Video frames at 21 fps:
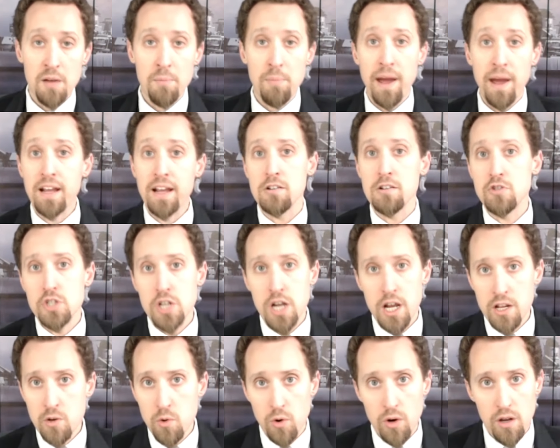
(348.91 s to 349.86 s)
back in
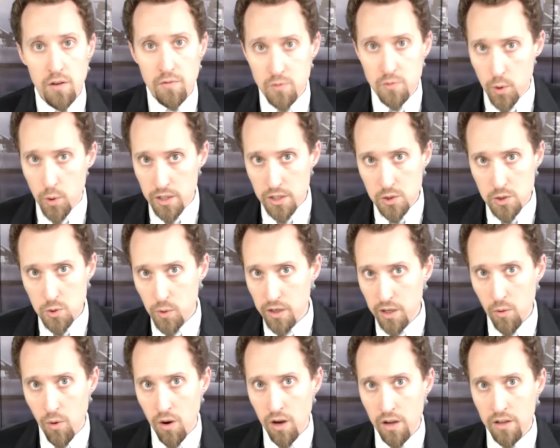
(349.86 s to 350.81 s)
January of
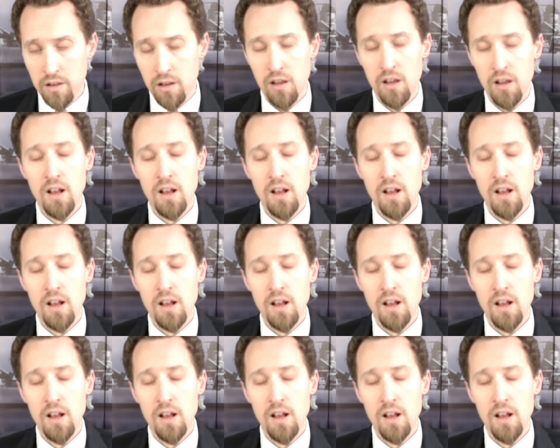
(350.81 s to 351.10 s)
2021.